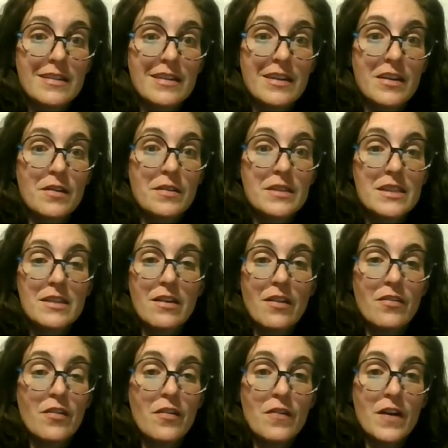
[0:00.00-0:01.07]
I still
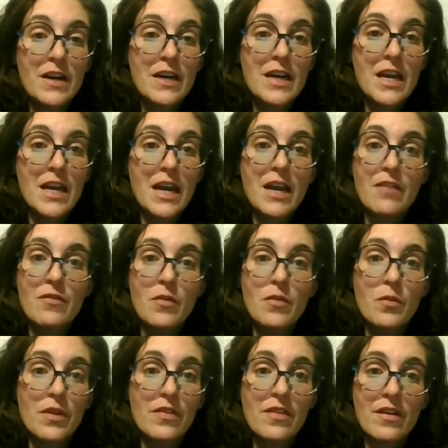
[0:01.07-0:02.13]
have a fun day even
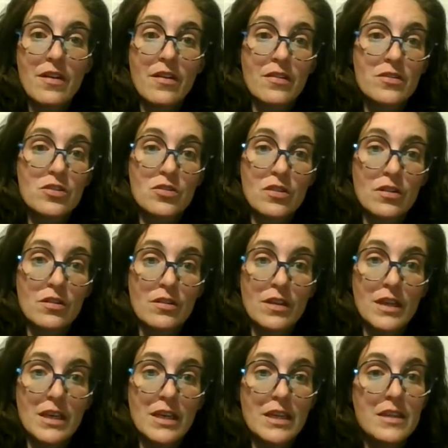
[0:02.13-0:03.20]
when they're
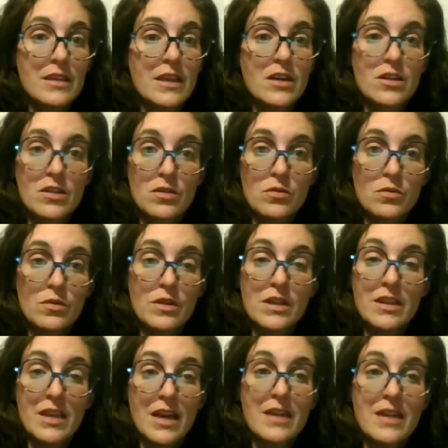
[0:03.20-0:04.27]
struggling, and
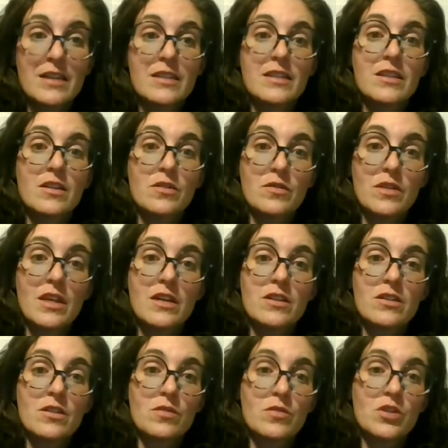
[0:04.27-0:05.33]
that is so
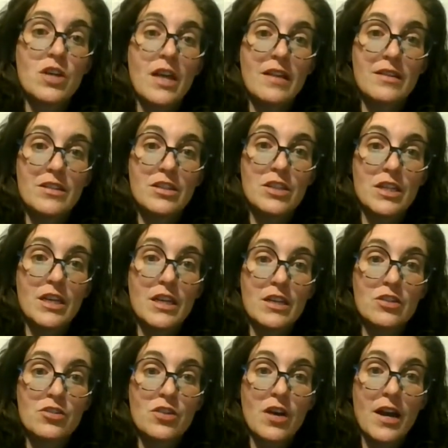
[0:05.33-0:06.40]
challenging and
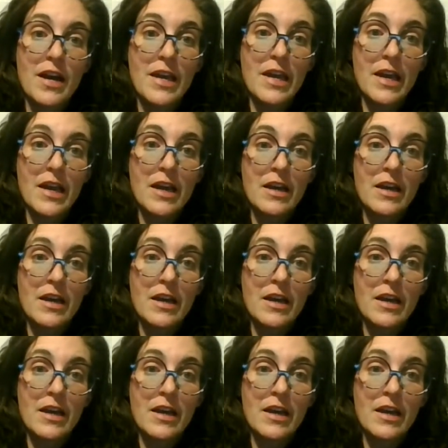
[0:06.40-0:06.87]
trying.